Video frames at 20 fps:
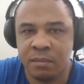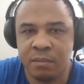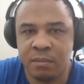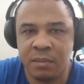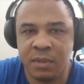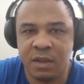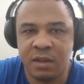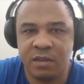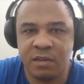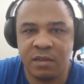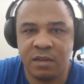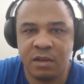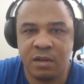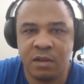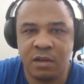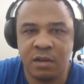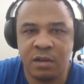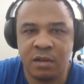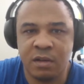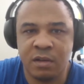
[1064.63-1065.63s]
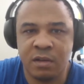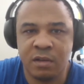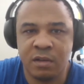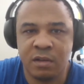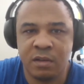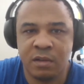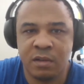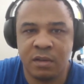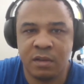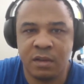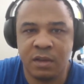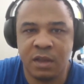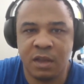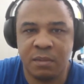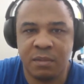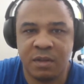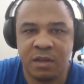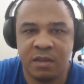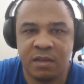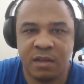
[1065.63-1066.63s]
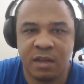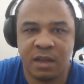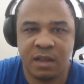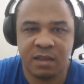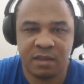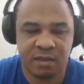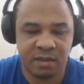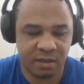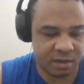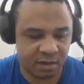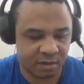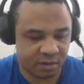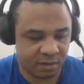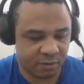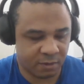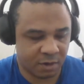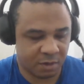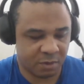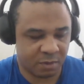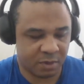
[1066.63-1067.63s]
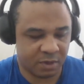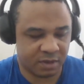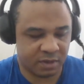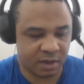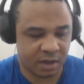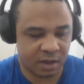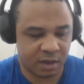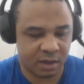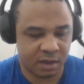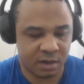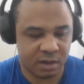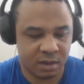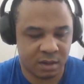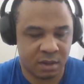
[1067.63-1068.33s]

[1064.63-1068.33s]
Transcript: mid-center, keep this at 60 frames per second,